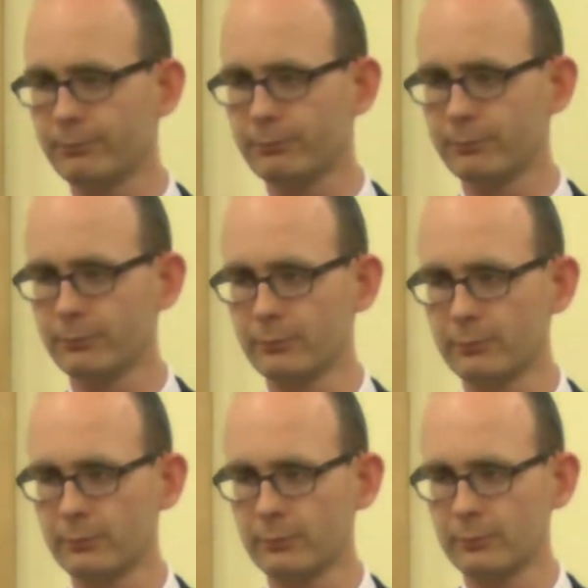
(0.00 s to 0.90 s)

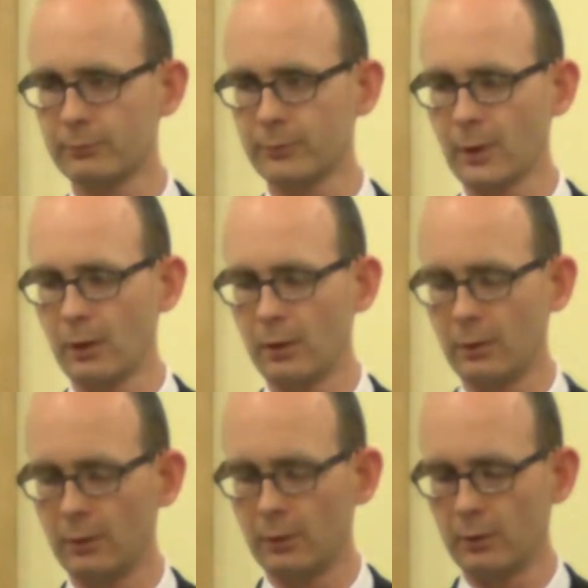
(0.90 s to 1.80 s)

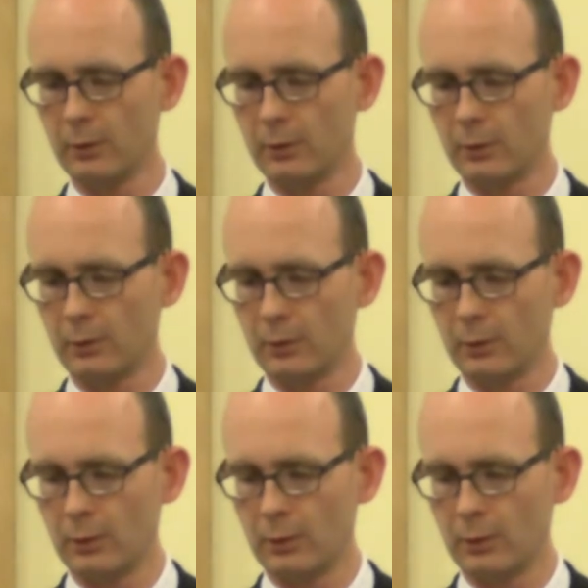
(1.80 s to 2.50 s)
Nothing is said.